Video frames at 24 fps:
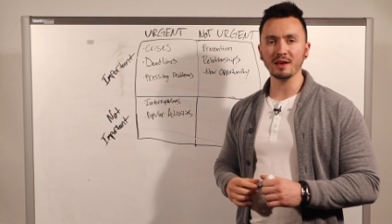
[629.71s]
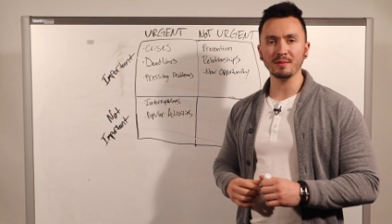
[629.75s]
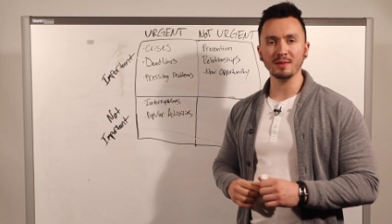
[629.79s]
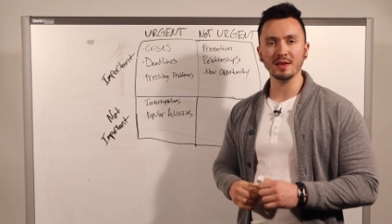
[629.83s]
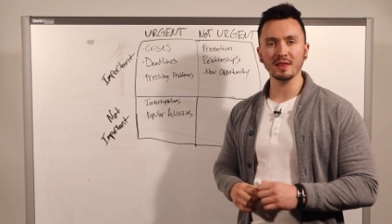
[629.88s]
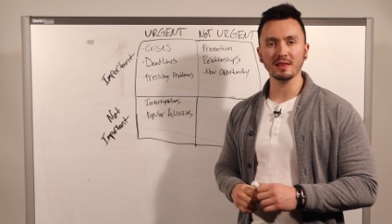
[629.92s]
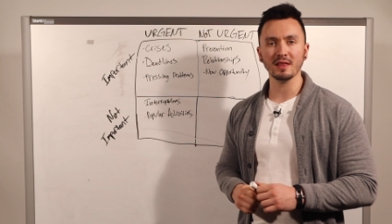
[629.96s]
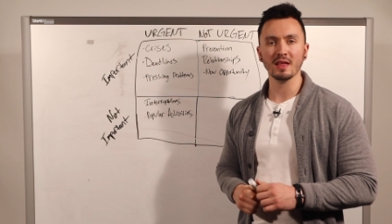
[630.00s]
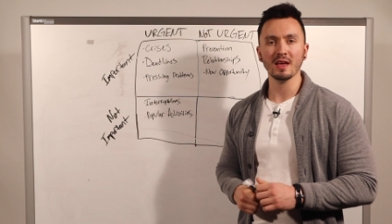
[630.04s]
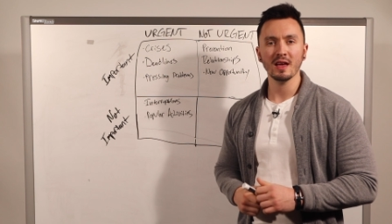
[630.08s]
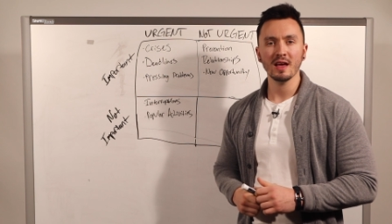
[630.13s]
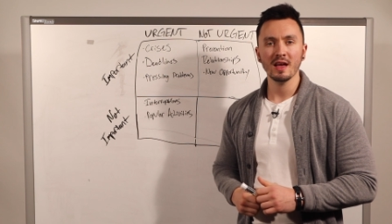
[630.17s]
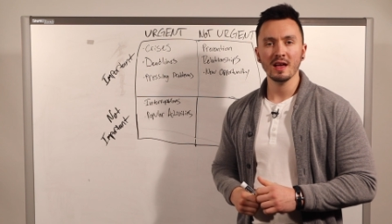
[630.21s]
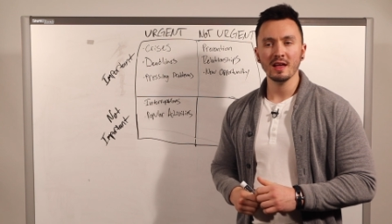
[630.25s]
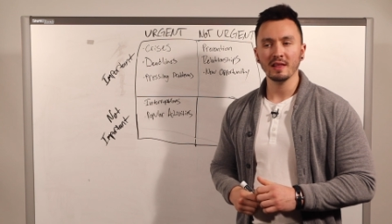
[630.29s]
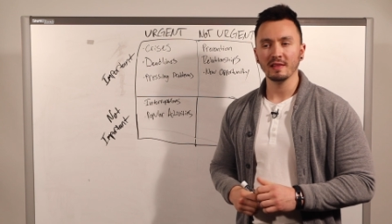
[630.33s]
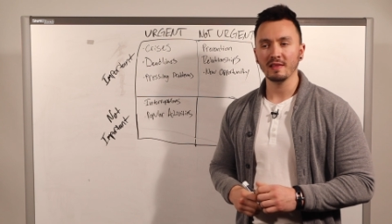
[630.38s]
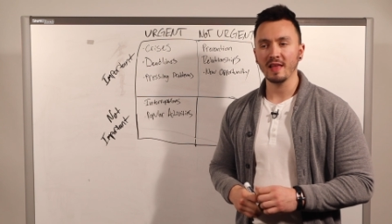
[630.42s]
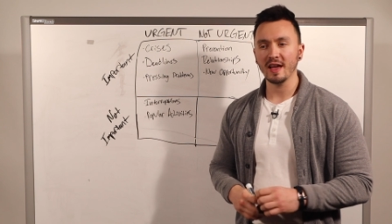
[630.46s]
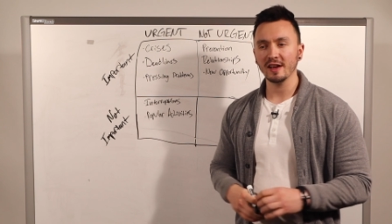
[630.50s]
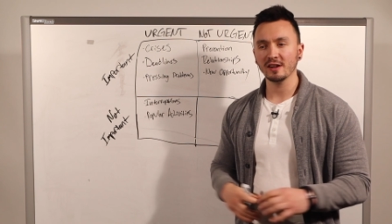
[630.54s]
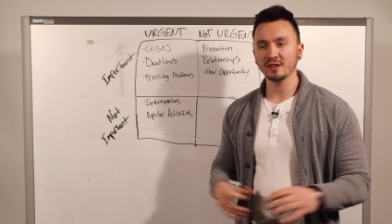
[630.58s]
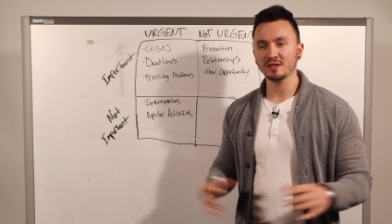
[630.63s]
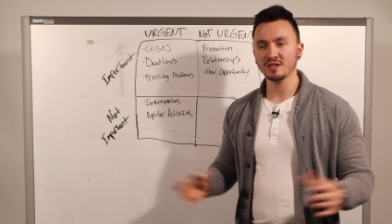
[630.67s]
I mean,
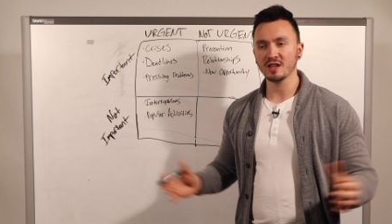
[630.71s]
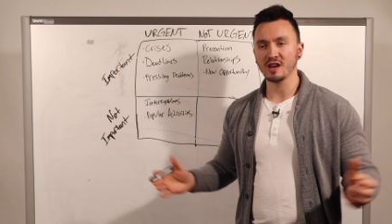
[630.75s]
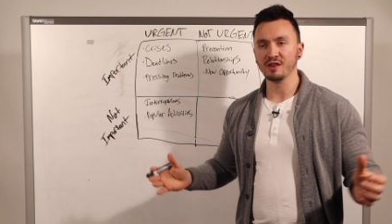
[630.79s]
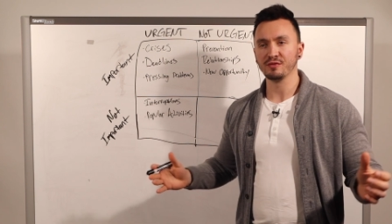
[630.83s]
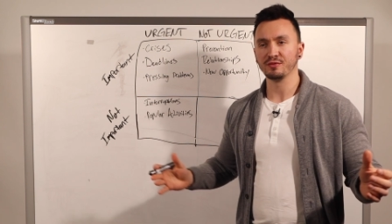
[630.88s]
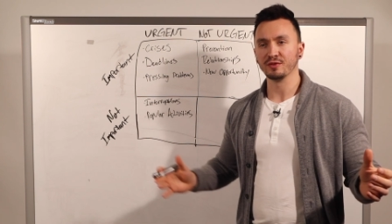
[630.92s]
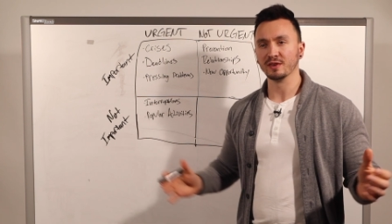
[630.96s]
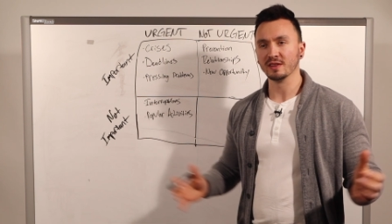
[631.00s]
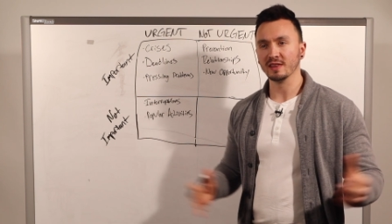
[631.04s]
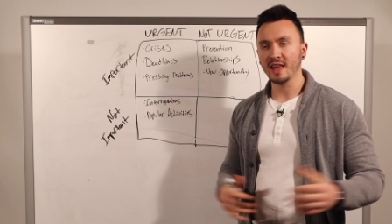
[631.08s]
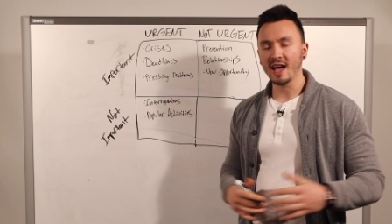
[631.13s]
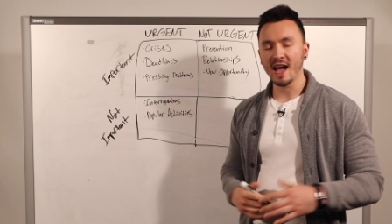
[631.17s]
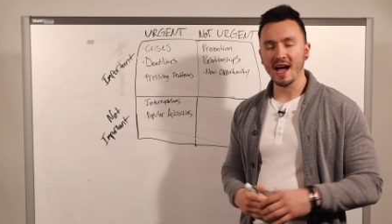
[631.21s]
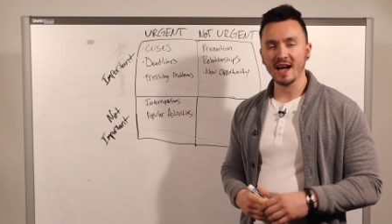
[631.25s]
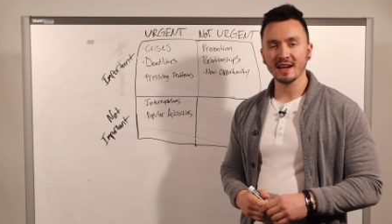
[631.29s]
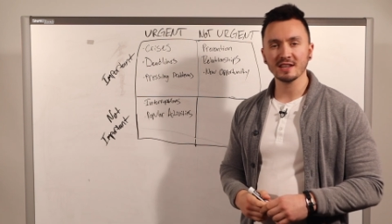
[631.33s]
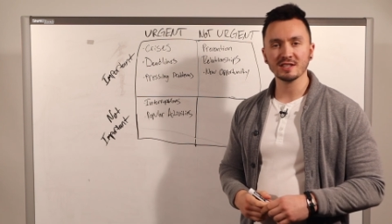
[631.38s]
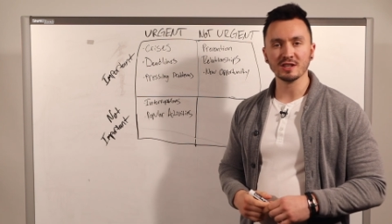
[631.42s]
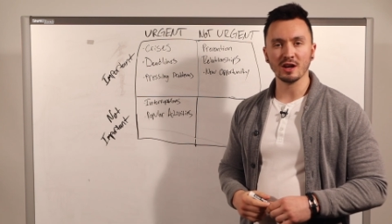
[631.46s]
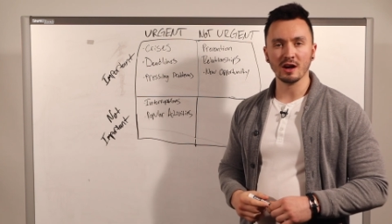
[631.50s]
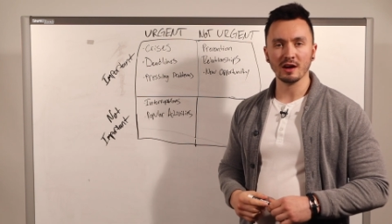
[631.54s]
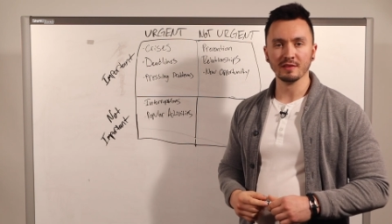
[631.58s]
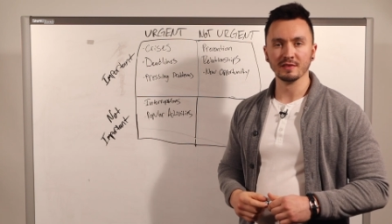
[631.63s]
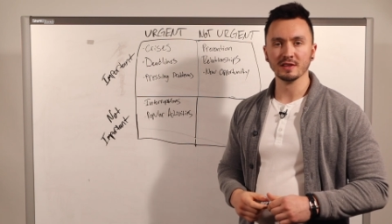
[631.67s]
let yourself
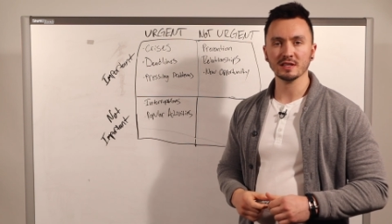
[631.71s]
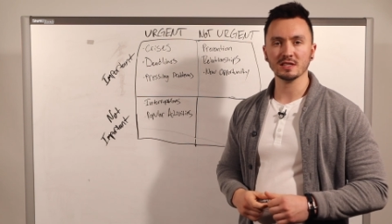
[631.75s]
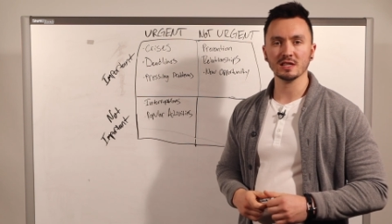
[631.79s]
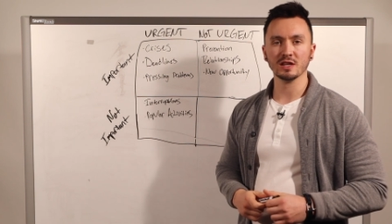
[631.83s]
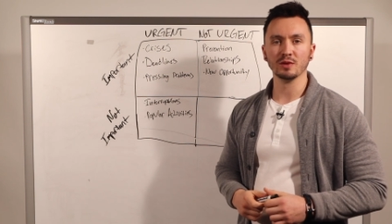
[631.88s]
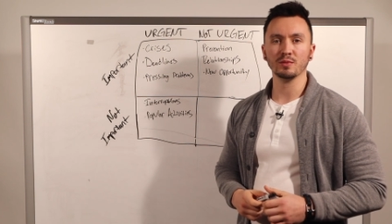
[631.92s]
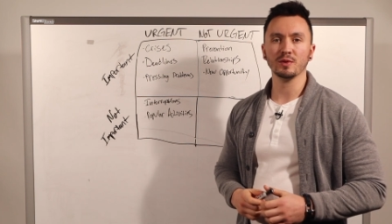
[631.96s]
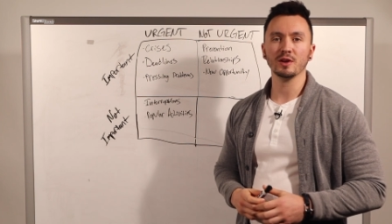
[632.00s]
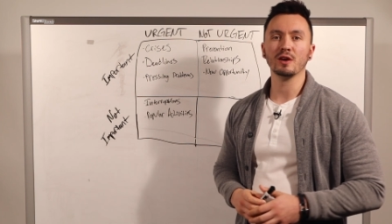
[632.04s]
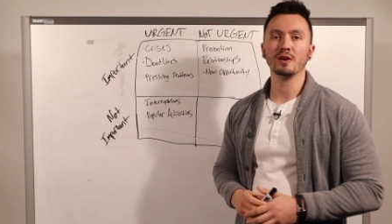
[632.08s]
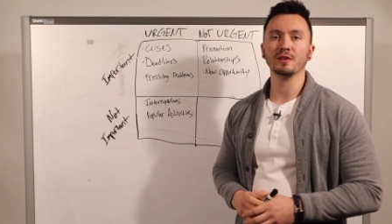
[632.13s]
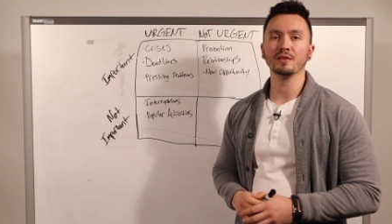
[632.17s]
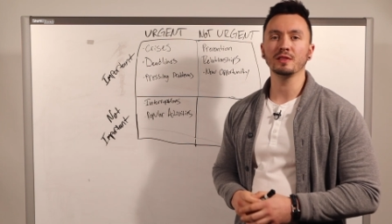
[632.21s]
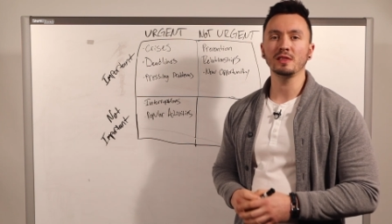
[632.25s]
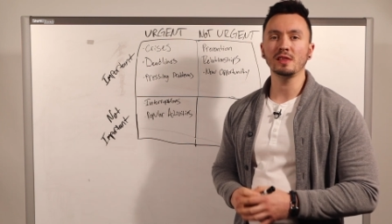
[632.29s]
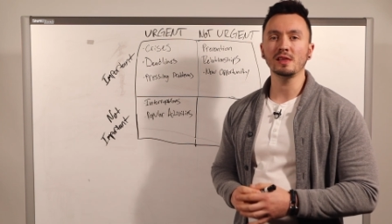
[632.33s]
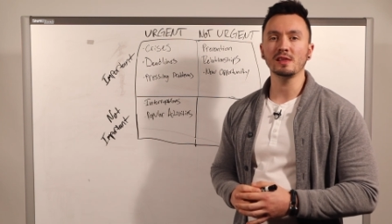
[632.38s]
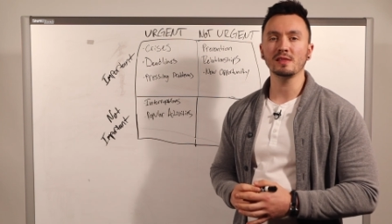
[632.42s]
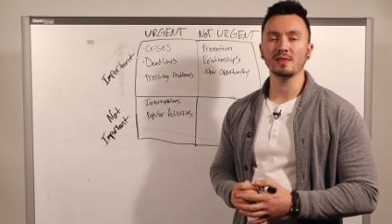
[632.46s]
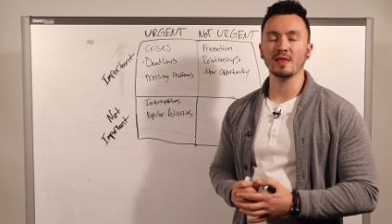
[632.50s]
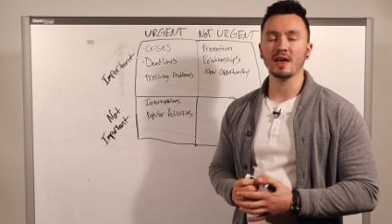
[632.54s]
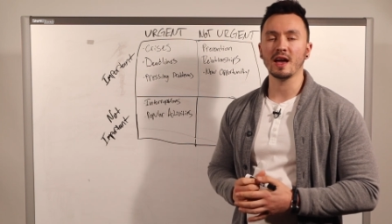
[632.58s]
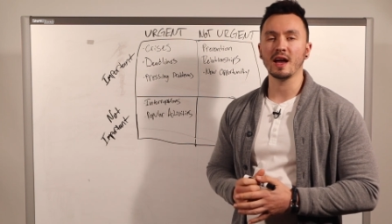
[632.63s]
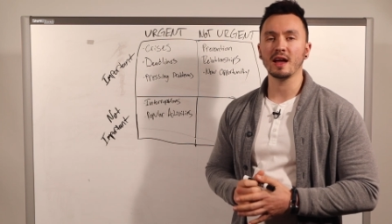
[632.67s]
relax. Obviously, we all
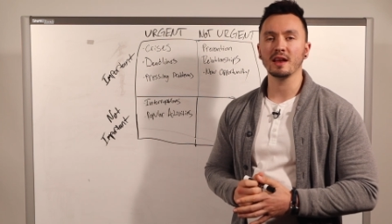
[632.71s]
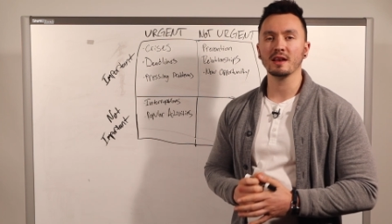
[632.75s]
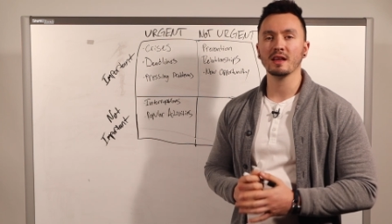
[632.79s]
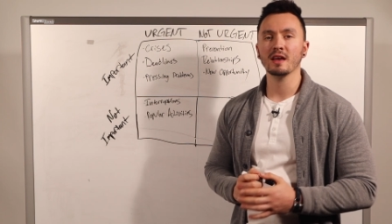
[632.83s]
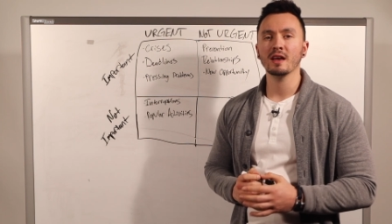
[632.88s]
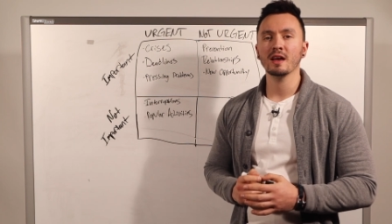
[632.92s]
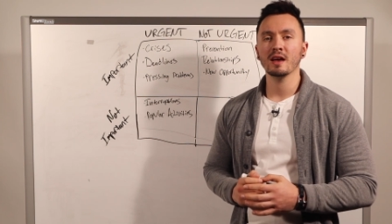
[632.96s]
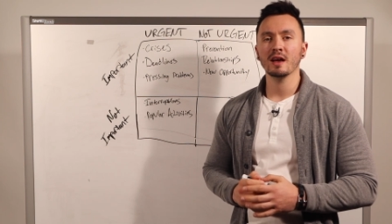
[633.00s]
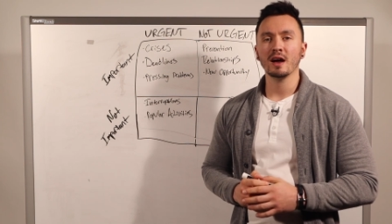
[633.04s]
need that.